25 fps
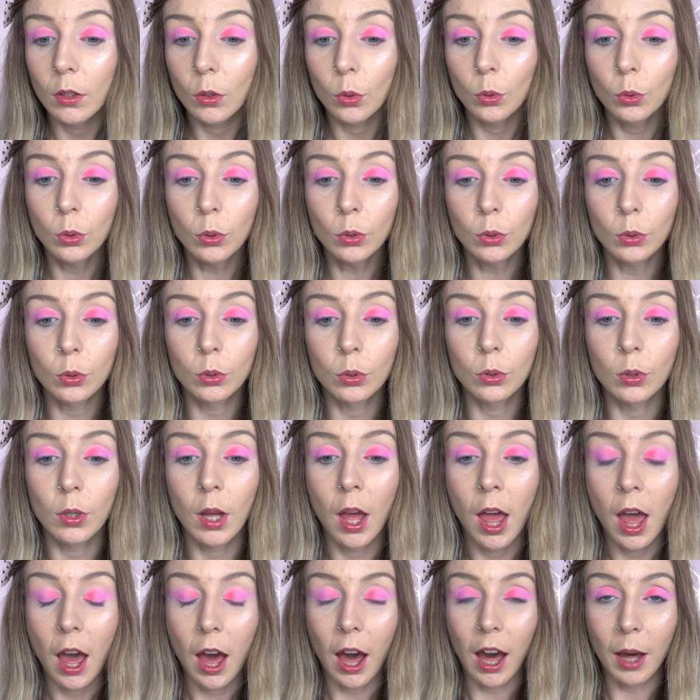Ooh,
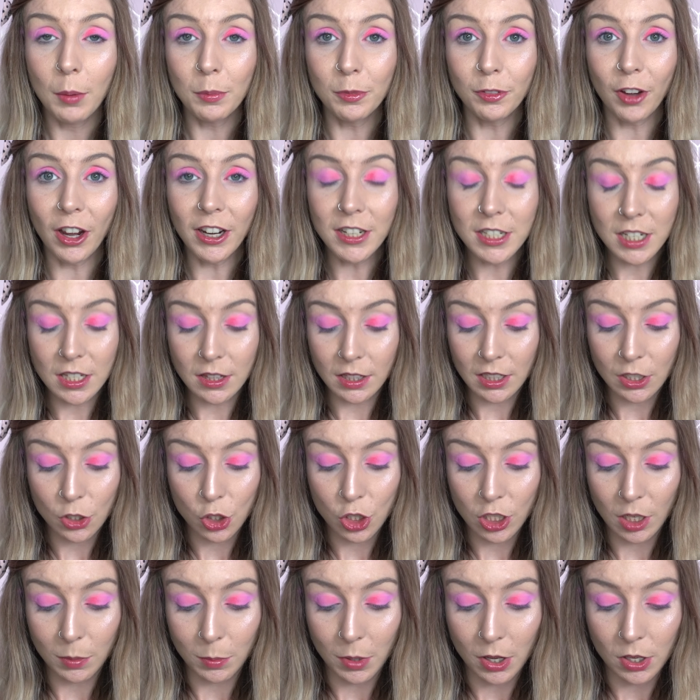I'm finding these
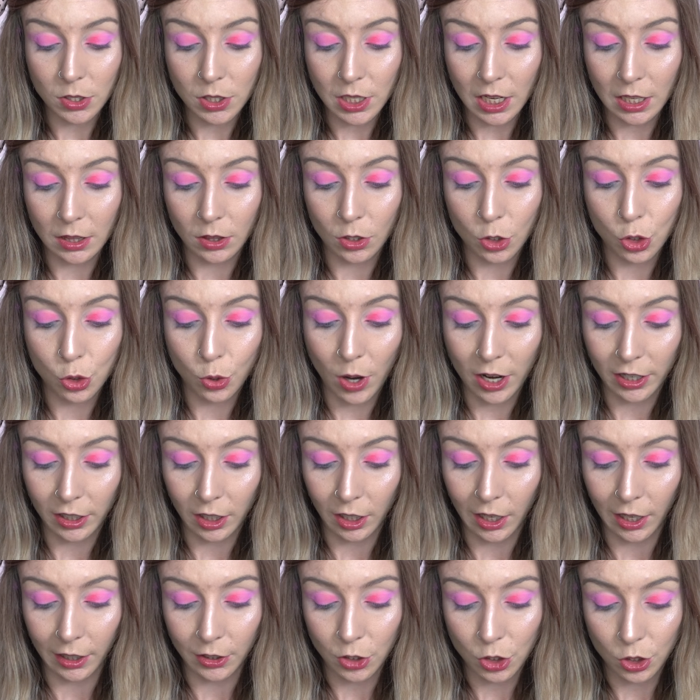shimmers in the Shrek
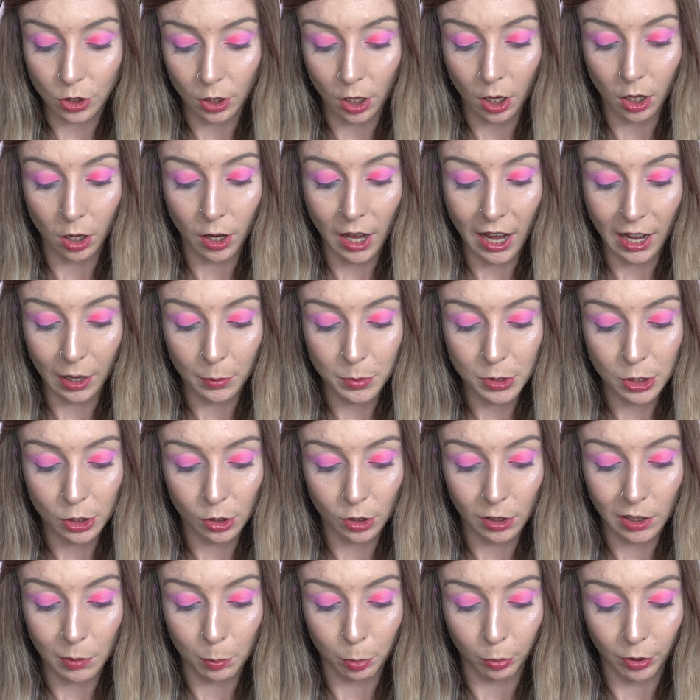collection are
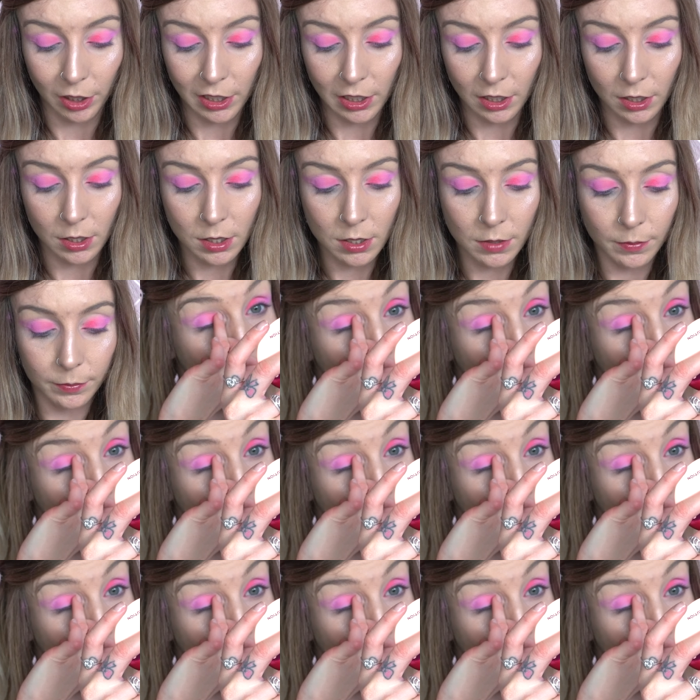absolutely brilliant.